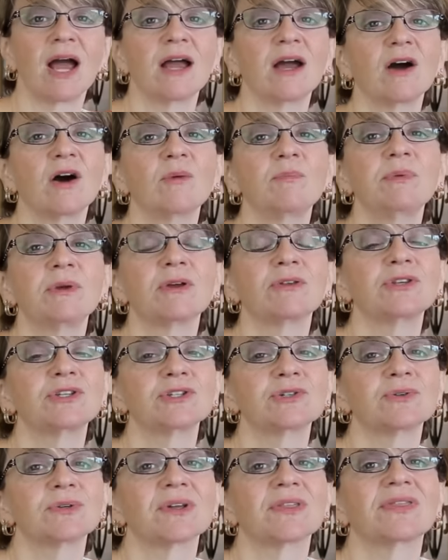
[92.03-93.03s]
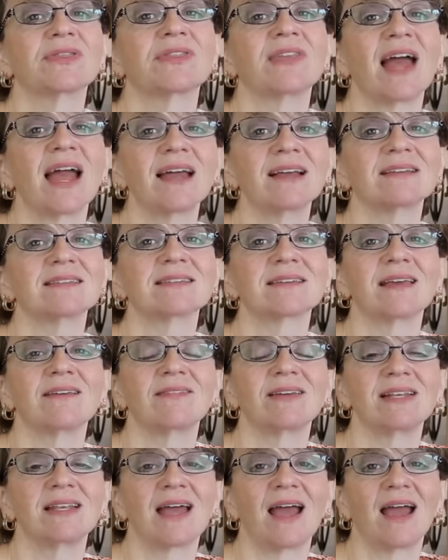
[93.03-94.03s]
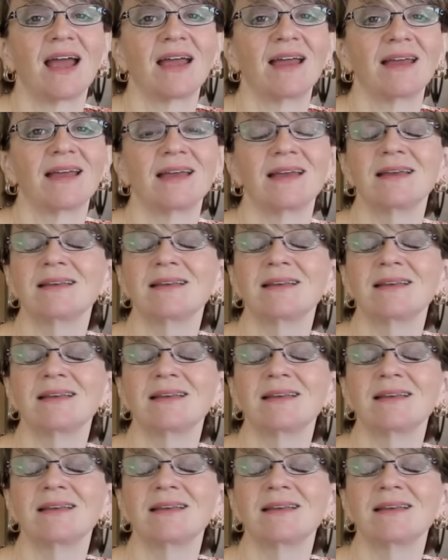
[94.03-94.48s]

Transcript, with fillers: I hope your Thanksgiving Day